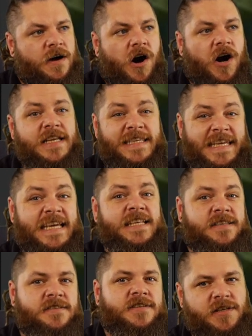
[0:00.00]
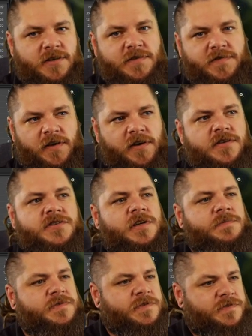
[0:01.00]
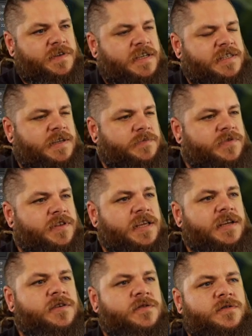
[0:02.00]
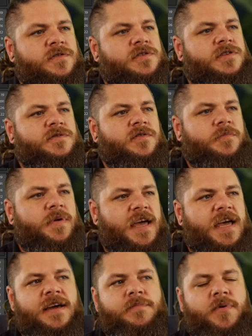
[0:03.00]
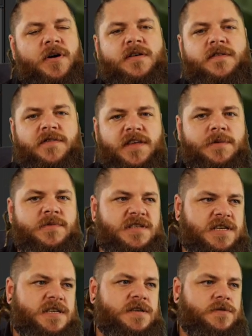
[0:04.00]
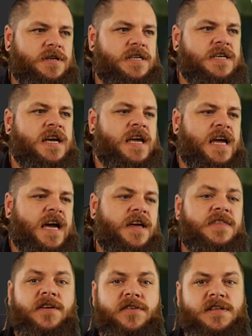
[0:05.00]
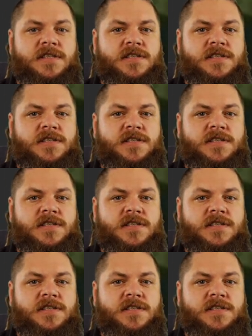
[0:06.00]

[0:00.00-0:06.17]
I need to use Photoshop to fix something or to repair part of the image anyway, and there are other